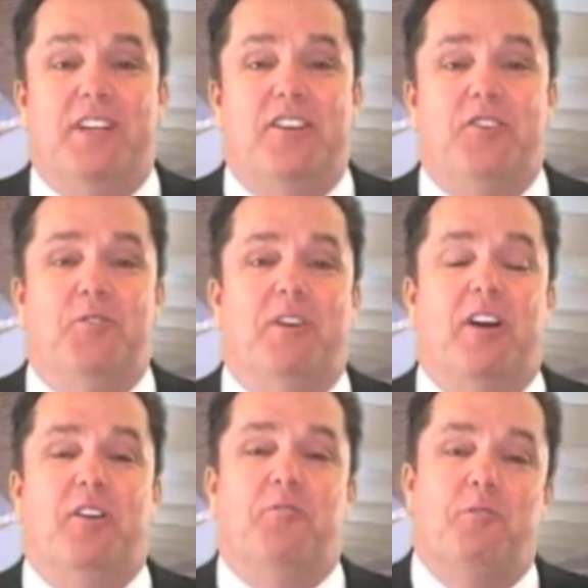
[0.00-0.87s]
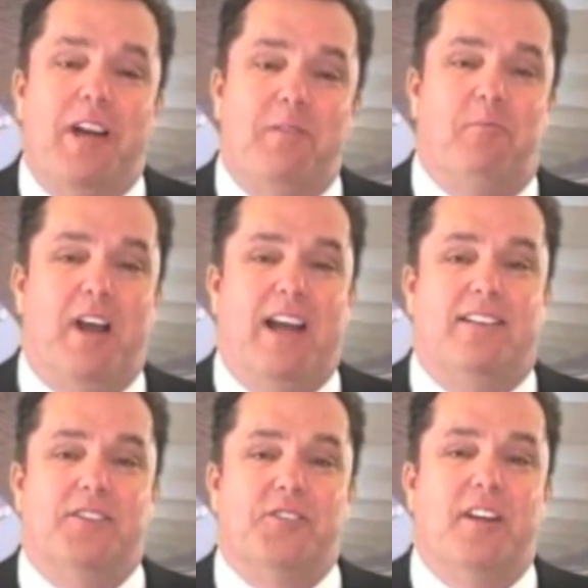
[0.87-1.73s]
into a great
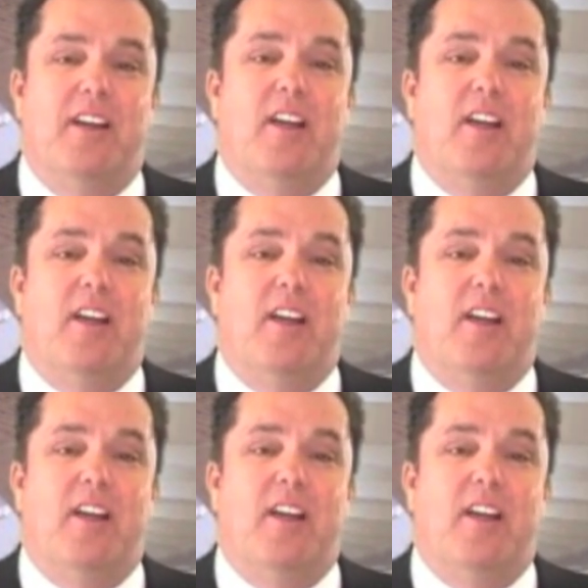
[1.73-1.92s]
practice